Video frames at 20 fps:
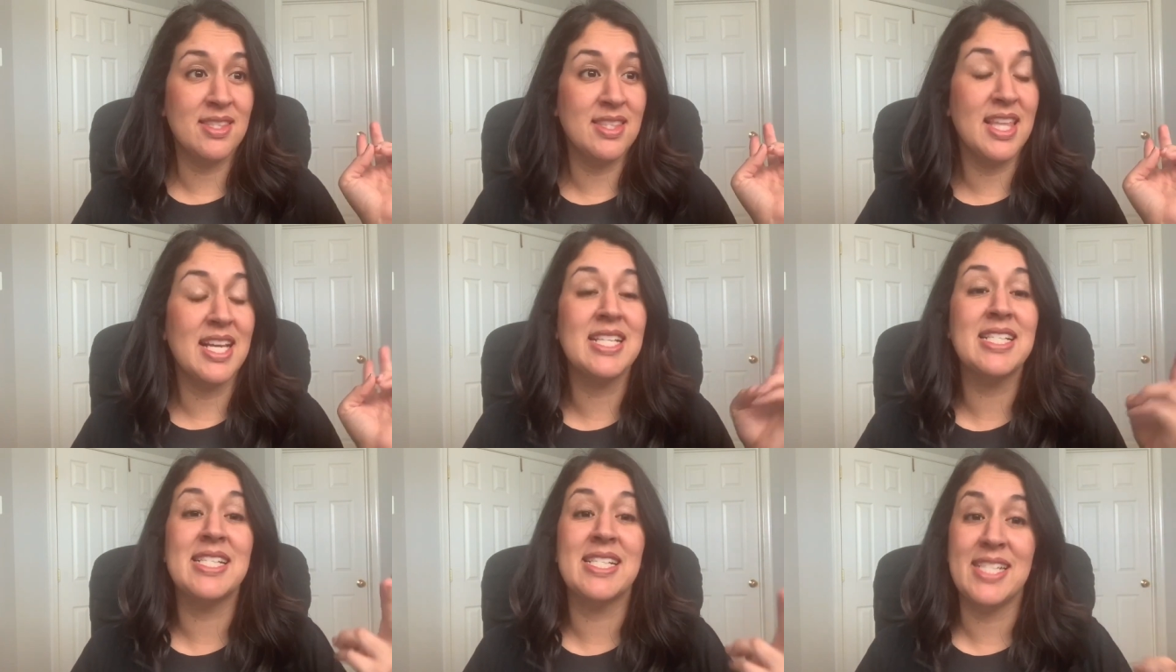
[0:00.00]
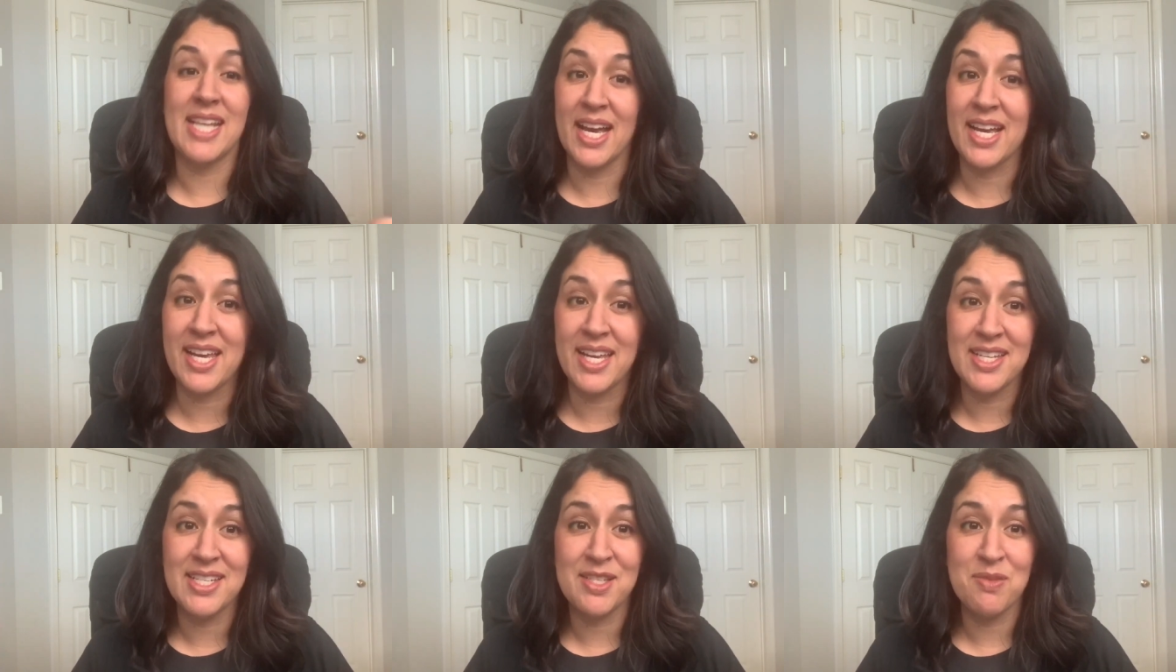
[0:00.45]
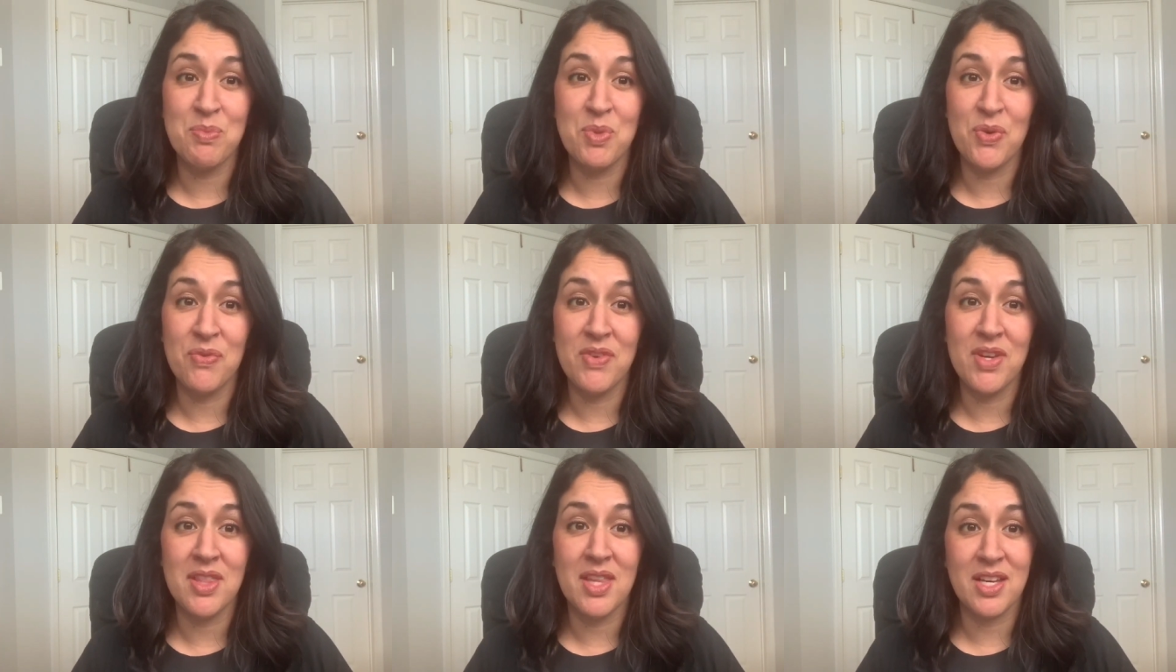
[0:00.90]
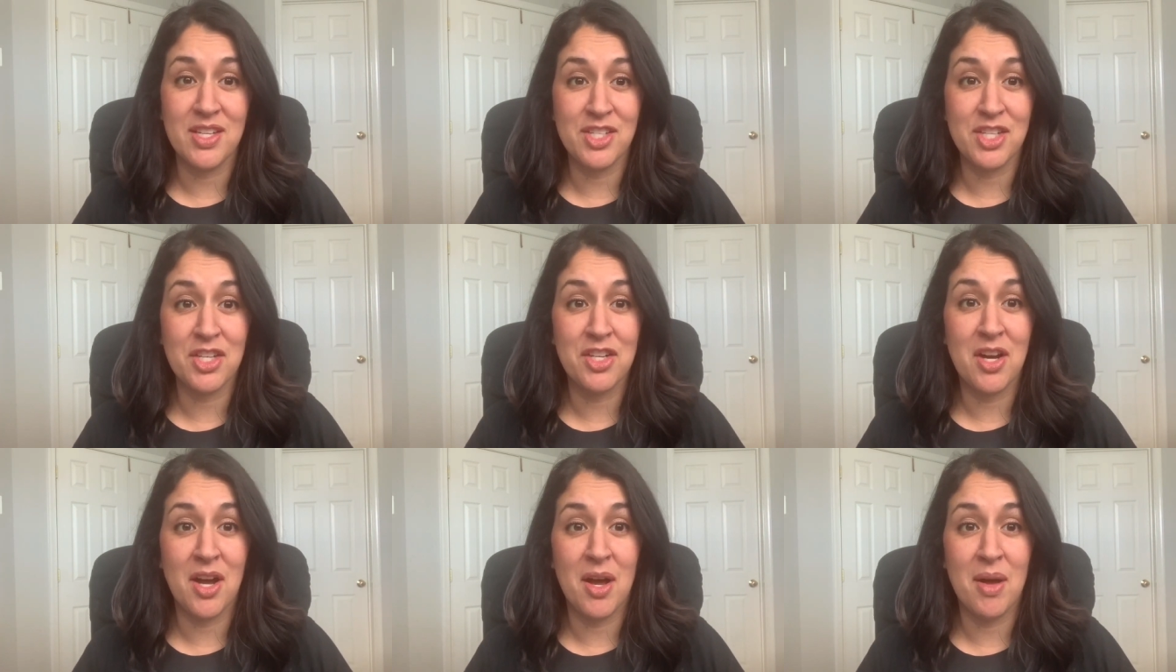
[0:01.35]
the second movie that
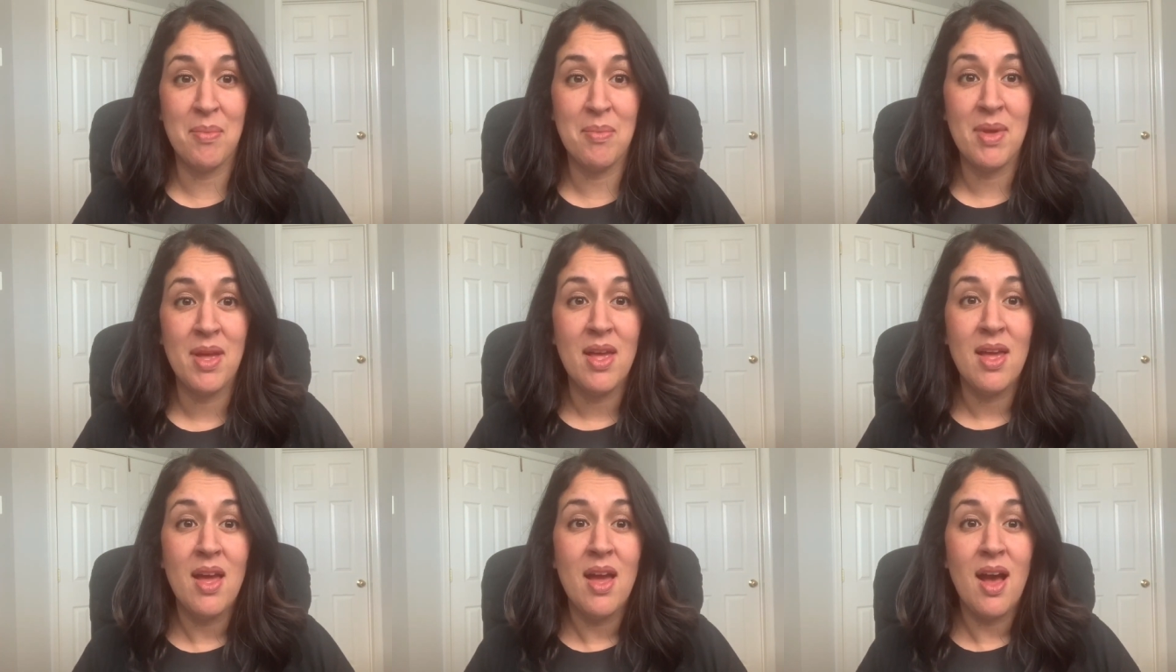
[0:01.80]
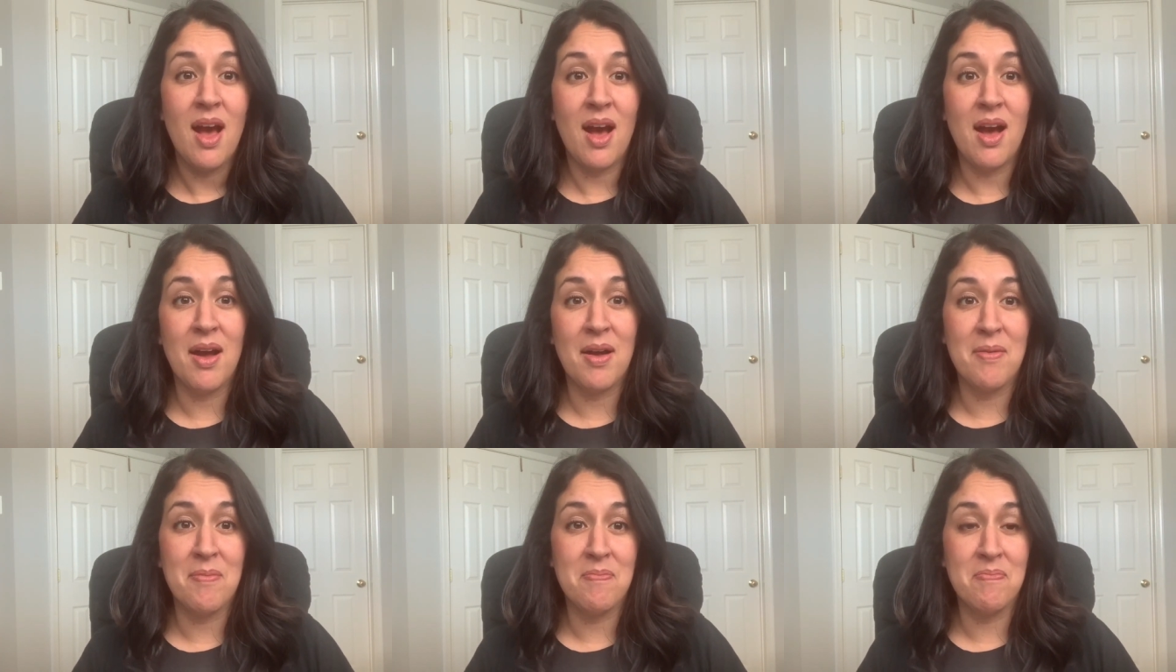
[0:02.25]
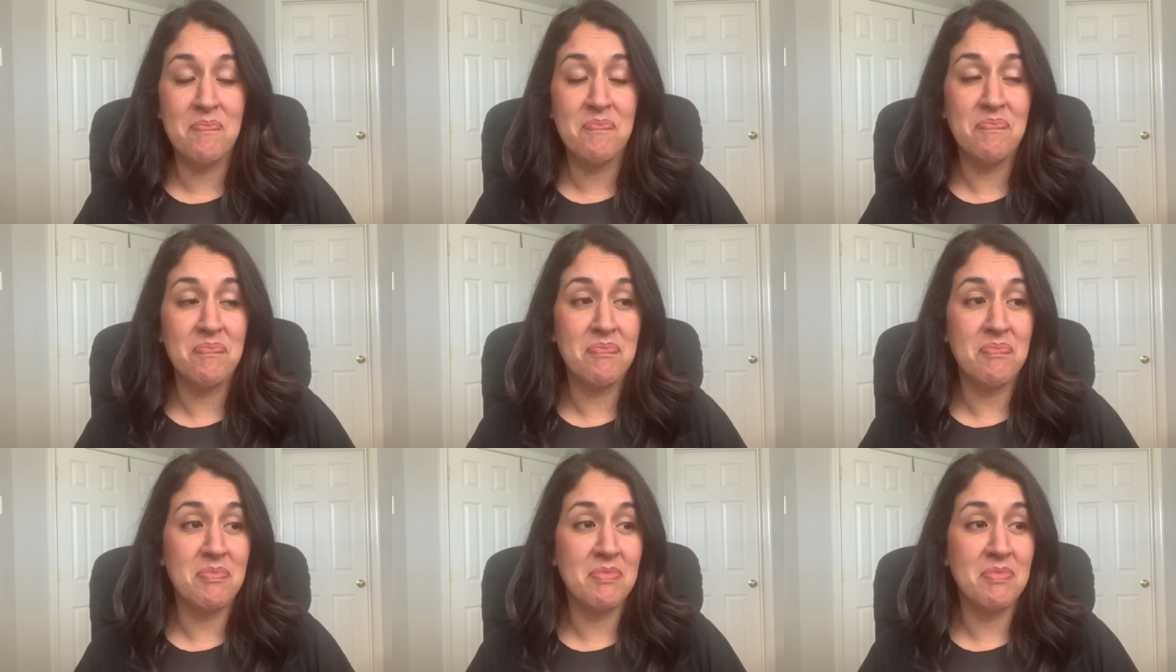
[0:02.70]
should come um,